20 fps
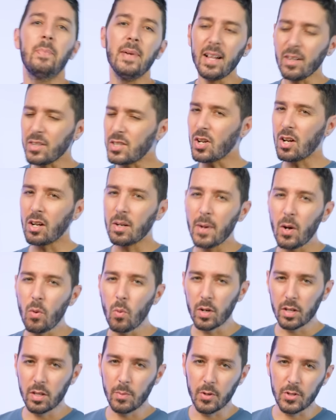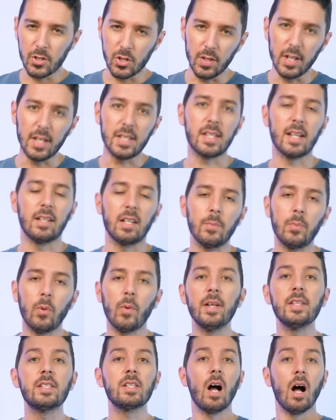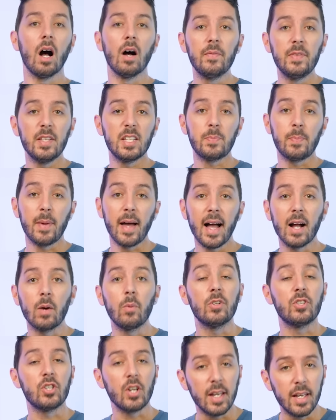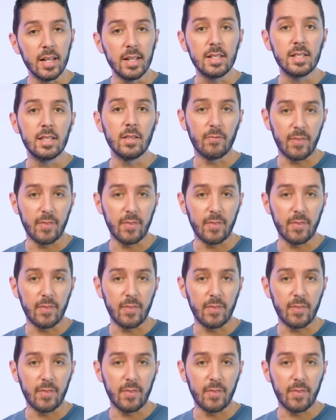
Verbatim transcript: But now let's talk about one of the most unique selling points of this bag, which is the